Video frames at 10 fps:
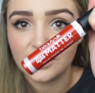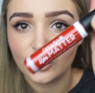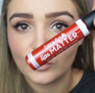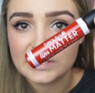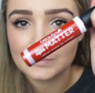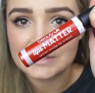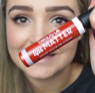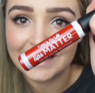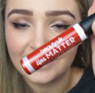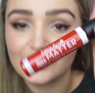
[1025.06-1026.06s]

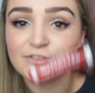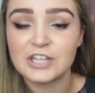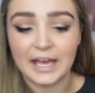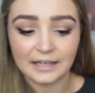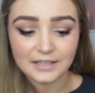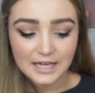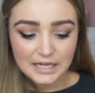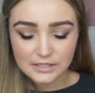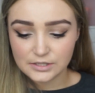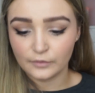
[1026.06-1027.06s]
Christmassy kind of shade.
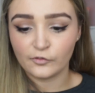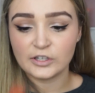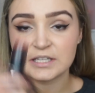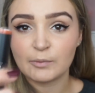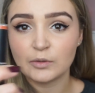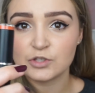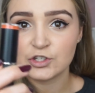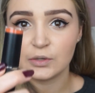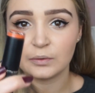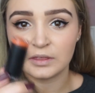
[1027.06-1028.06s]
So first I'm going to
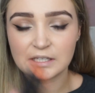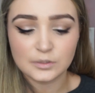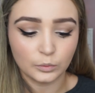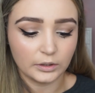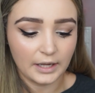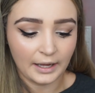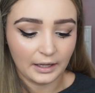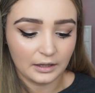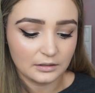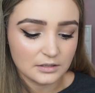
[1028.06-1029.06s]
show you this one
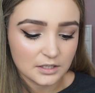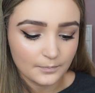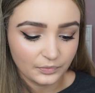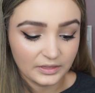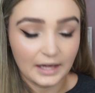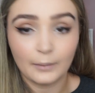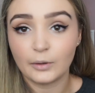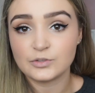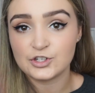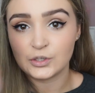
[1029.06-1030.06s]
and then I'm
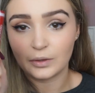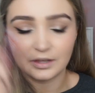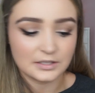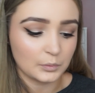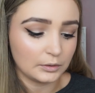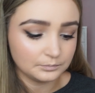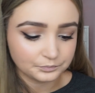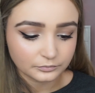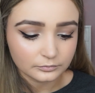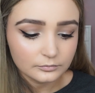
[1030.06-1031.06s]
going to show you this one.
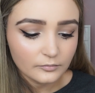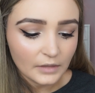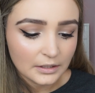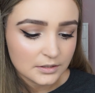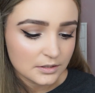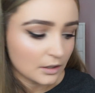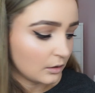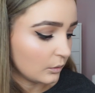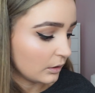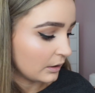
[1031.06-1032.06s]

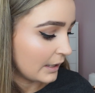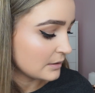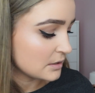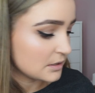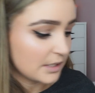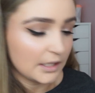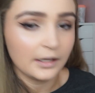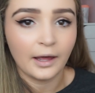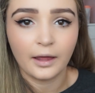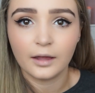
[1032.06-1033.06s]
So let's
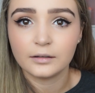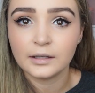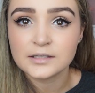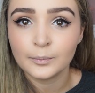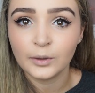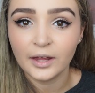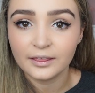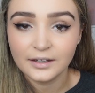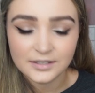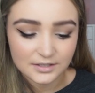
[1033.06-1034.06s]
see, and let's apply
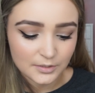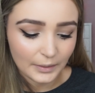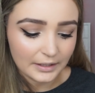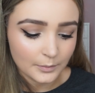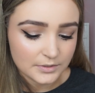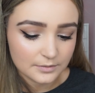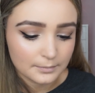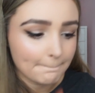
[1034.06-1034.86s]
this to my lips.